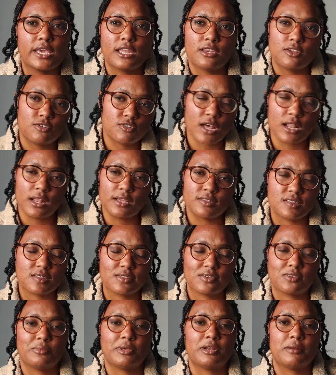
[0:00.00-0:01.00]
can you tell us a
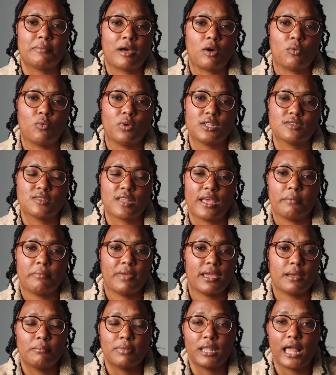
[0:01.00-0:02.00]
little bit about what it's like
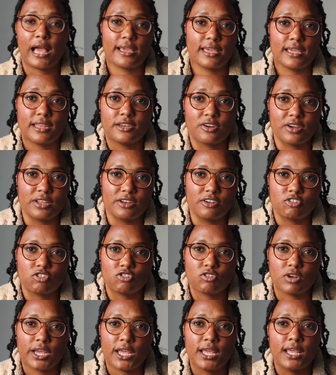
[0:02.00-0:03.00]
being Black in your
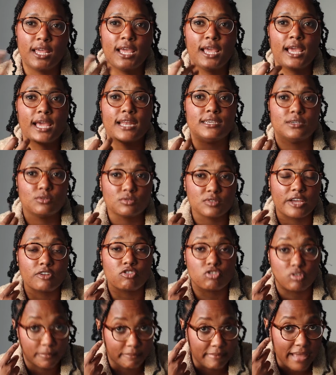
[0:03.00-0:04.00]
industry? And he was like,
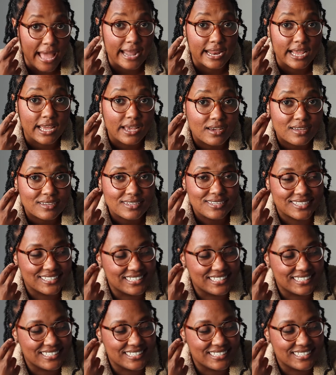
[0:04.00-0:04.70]
traumatic.